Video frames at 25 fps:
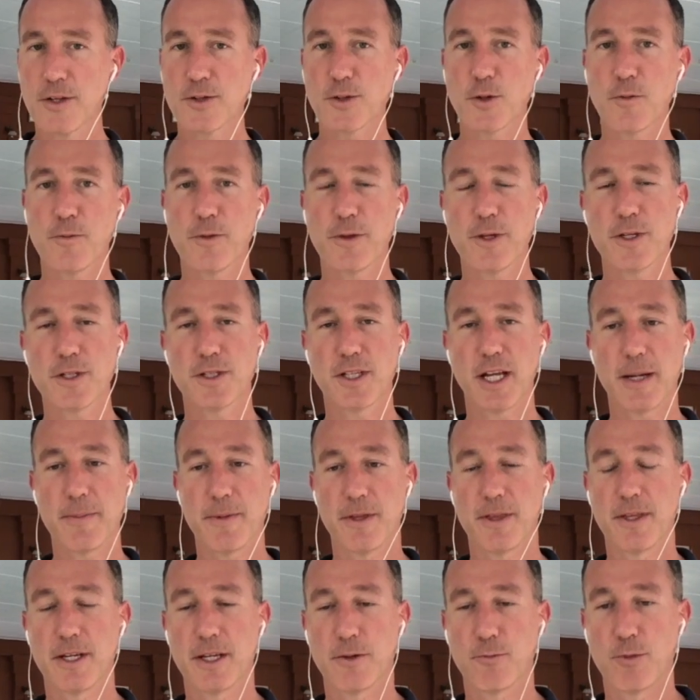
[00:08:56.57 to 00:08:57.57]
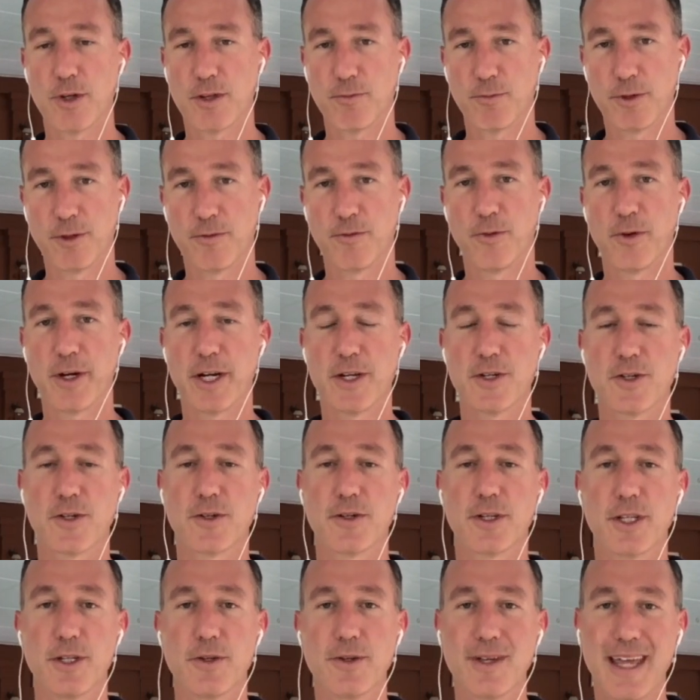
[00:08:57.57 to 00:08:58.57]
So for this type of thing with, with
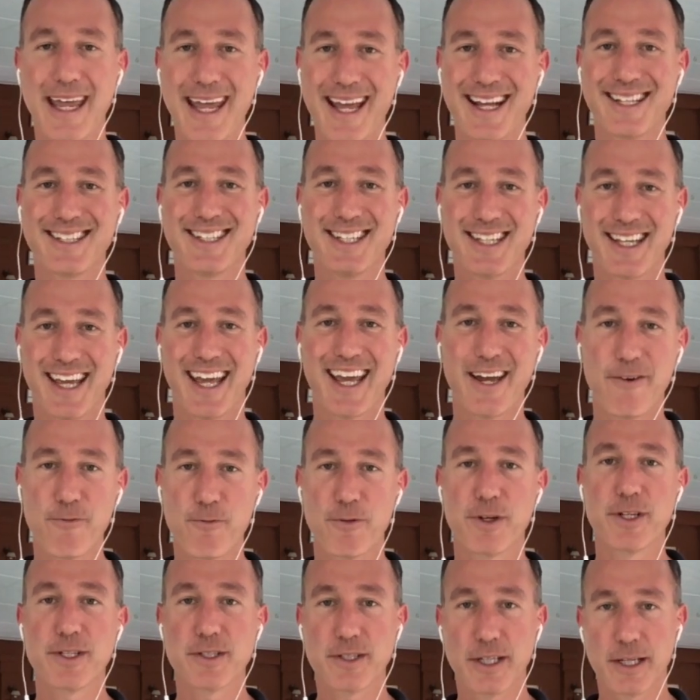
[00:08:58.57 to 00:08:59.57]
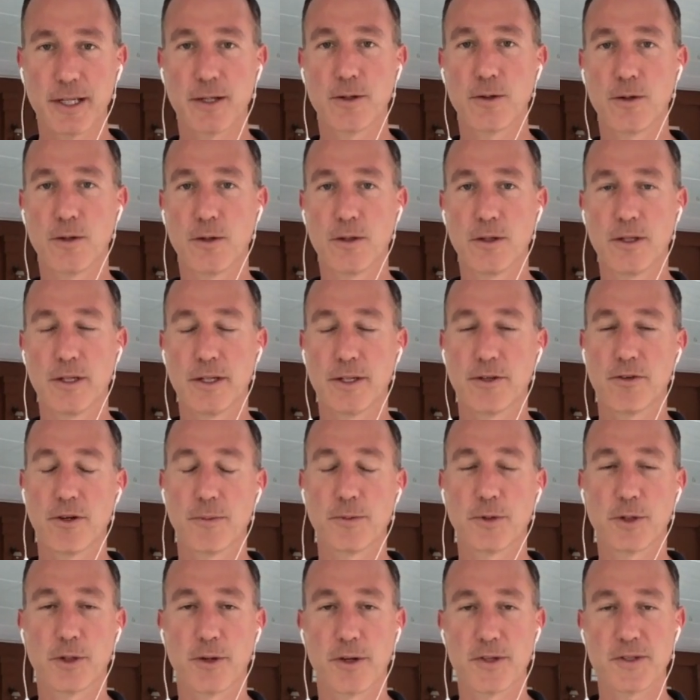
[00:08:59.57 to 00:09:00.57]
Voyager, you can't take every single
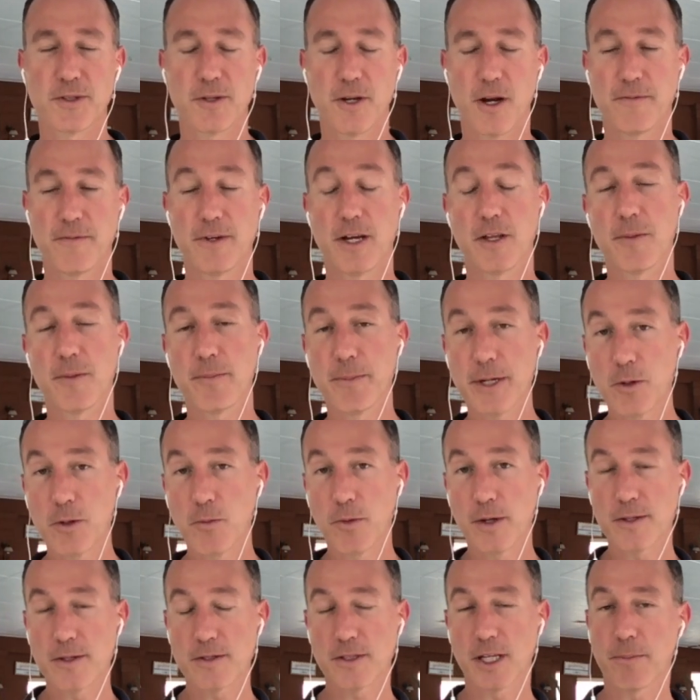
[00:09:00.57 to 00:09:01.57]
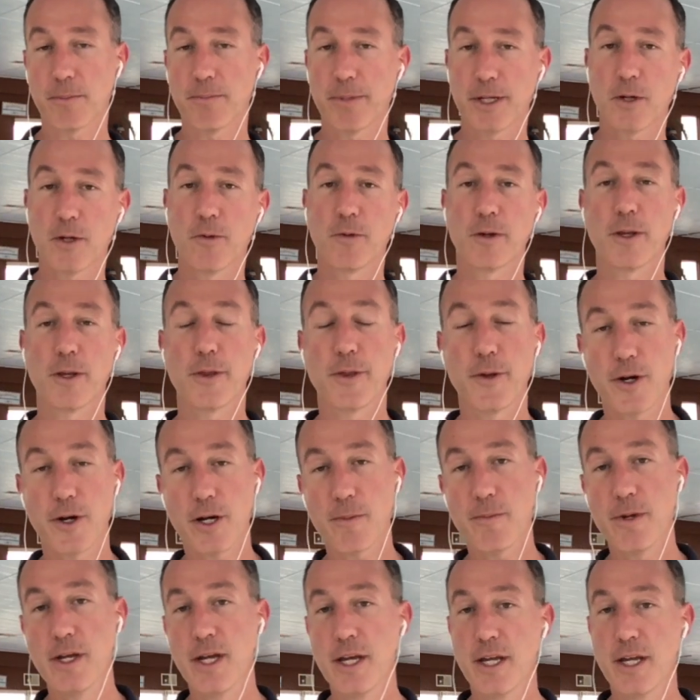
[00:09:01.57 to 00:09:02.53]
cryptocurrency off. Now the big ones like Bitcoin, Ethereum,